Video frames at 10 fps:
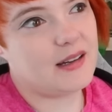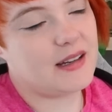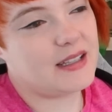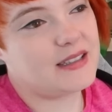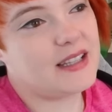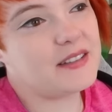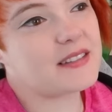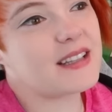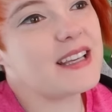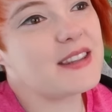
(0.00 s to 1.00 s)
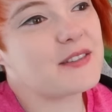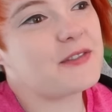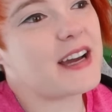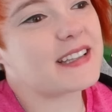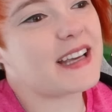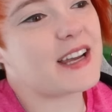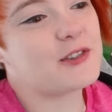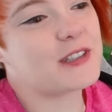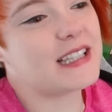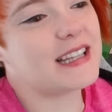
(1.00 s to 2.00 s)
I dislike the fact that I
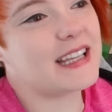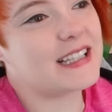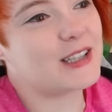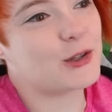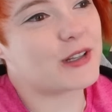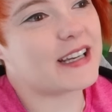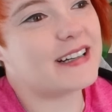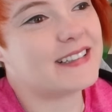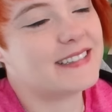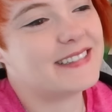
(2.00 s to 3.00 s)
really like Claudia.